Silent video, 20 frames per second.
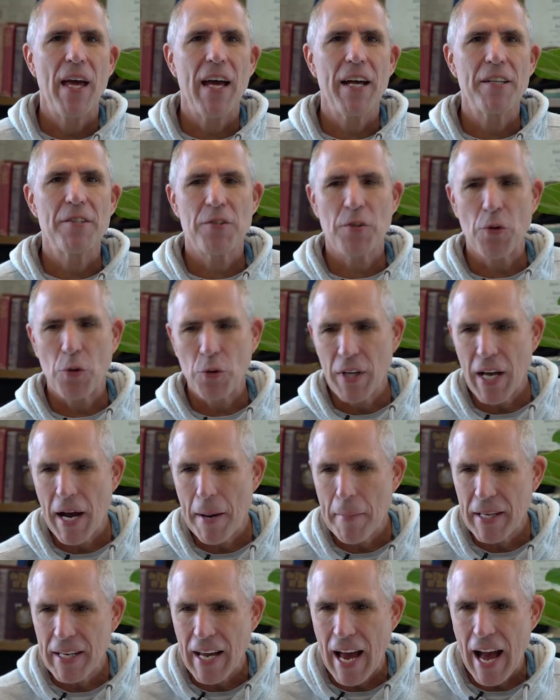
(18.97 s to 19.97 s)
And so
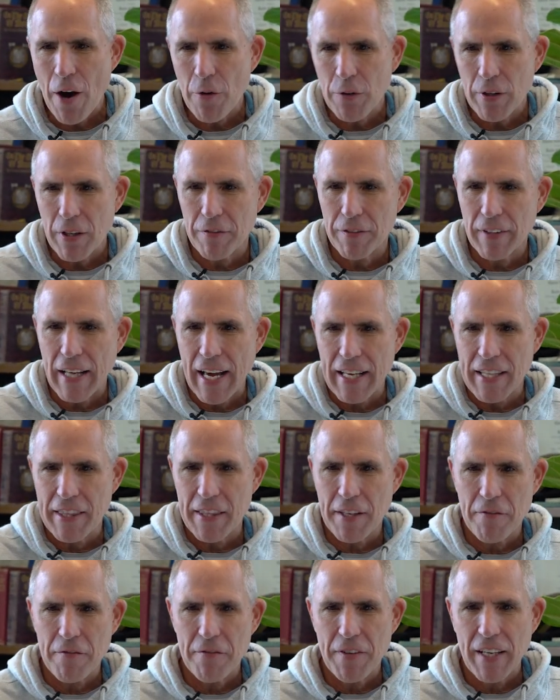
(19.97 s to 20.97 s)
coming out of like
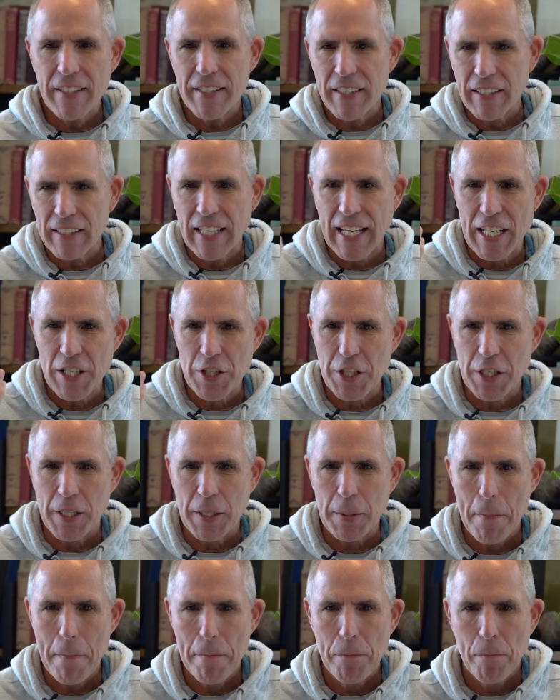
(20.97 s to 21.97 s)
the
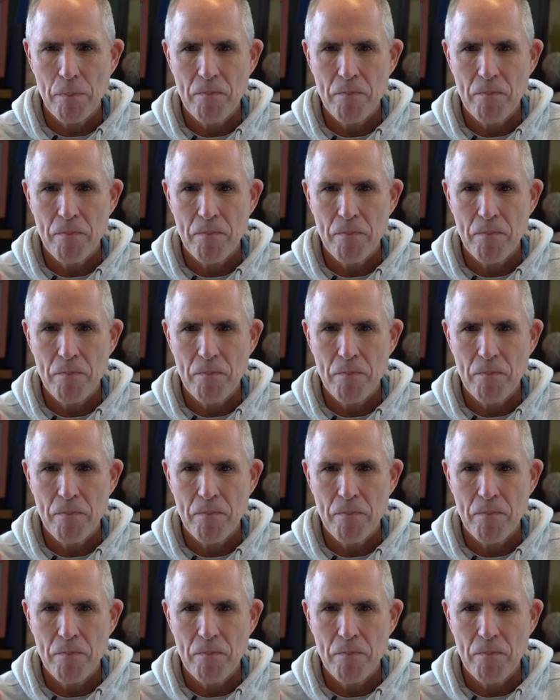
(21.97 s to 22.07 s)
ventilation,